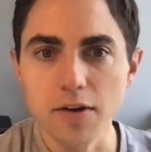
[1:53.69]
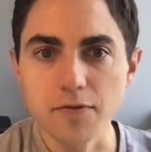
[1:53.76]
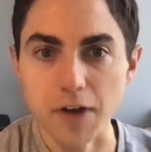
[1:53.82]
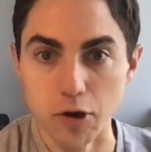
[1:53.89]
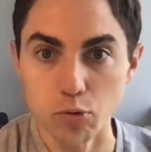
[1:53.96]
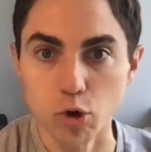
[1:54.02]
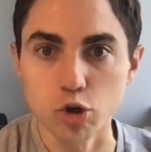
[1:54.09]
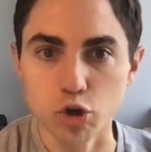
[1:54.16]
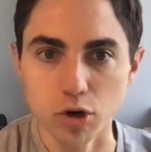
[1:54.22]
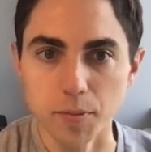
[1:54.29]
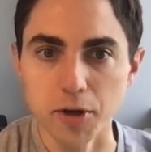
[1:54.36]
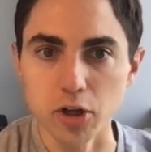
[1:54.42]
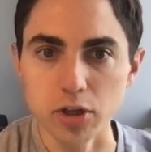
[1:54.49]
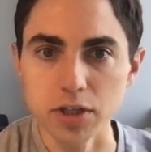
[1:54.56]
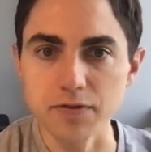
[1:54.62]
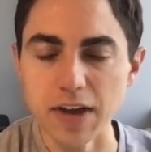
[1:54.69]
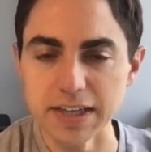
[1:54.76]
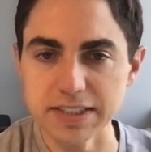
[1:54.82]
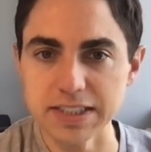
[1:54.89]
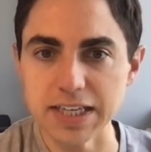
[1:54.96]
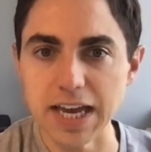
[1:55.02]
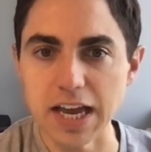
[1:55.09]
federal criminal
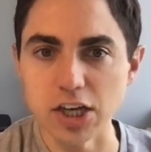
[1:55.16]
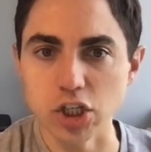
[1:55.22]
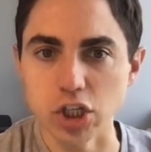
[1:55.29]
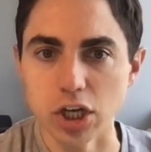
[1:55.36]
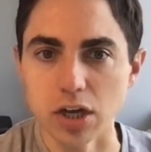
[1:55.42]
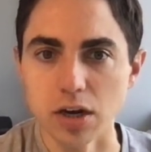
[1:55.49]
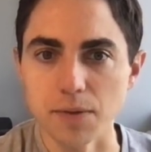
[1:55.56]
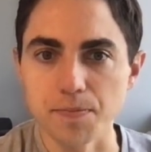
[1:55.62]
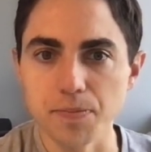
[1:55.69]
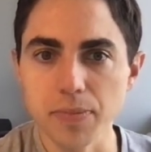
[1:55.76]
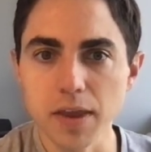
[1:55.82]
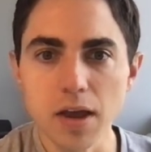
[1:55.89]
investigation.